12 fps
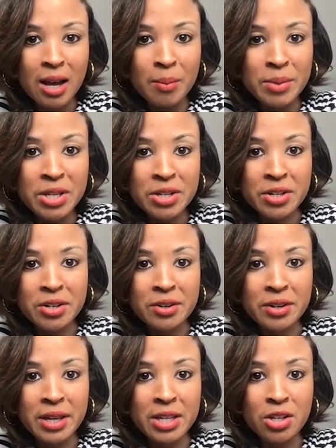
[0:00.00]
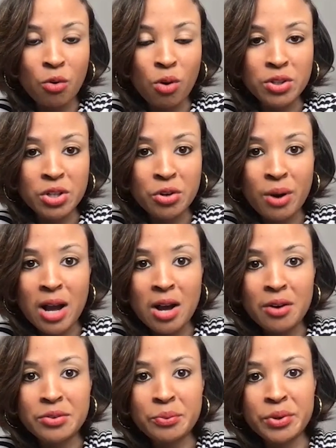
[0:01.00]
here, on the
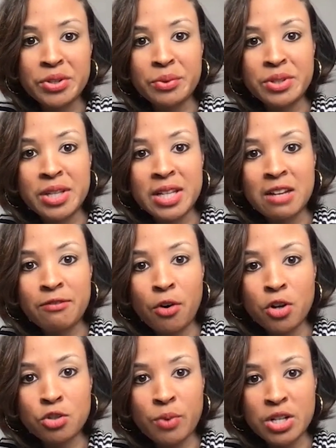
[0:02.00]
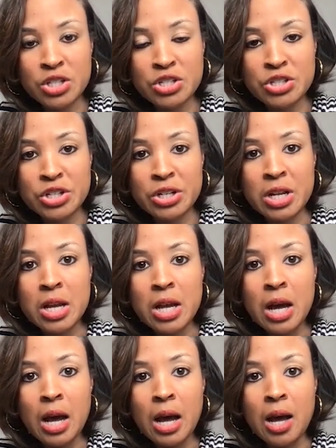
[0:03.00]
ground with getting folks registered,
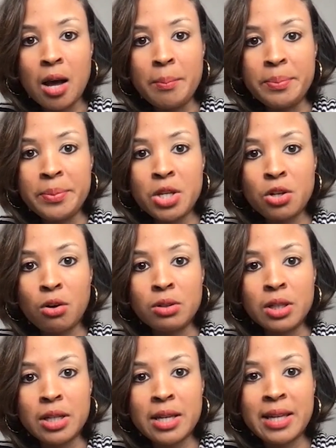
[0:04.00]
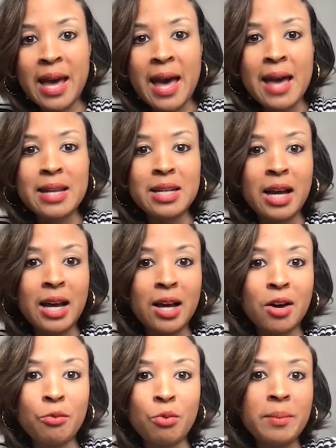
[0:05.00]
Looking at
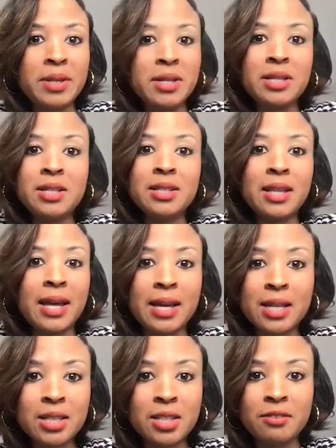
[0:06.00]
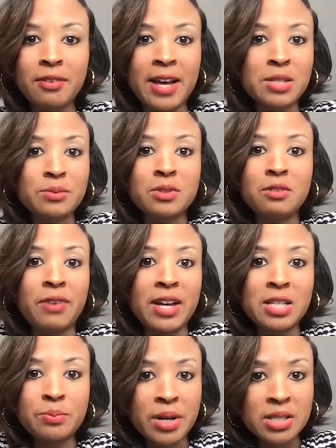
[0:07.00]
women like the
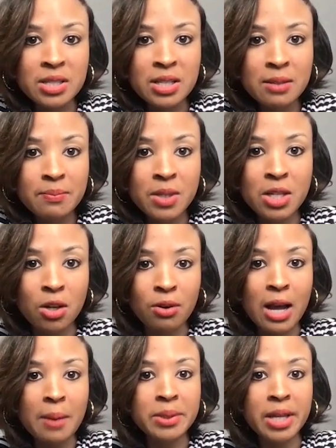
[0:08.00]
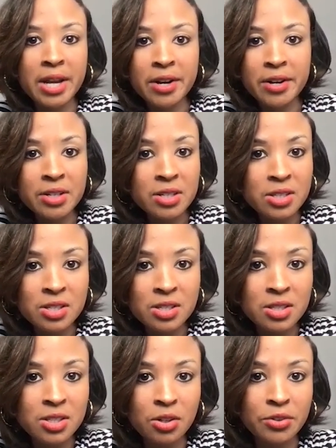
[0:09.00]
vice president, Kamala Harris. She's,
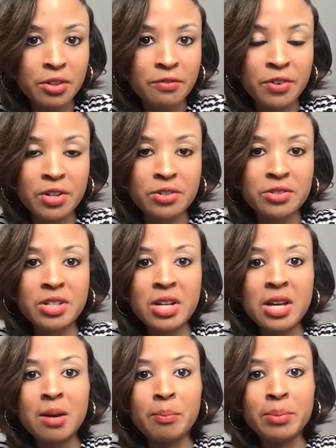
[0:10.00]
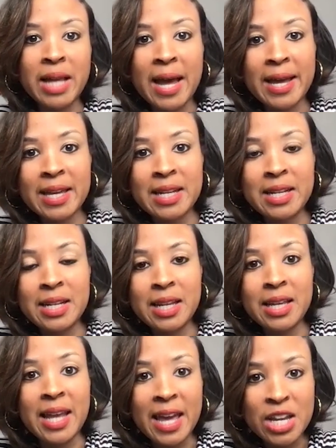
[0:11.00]
the first Black and
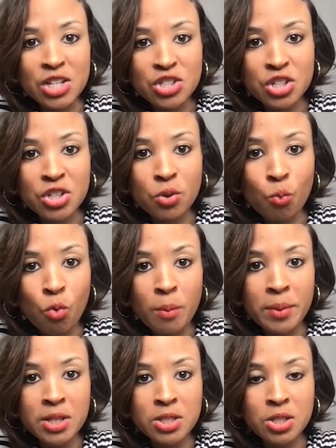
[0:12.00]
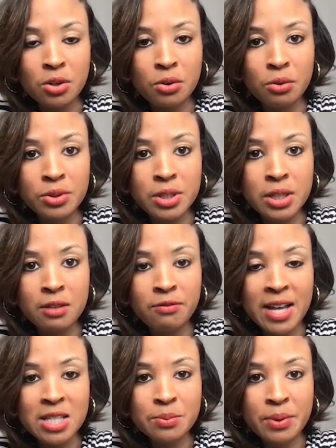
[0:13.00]
Asian woman to hold the
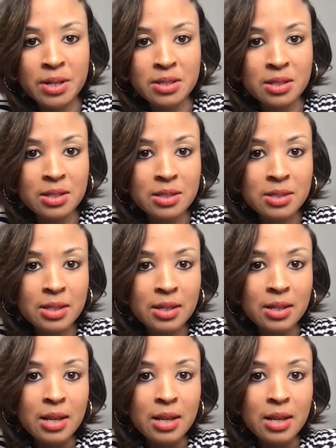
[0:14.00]
vice president seat.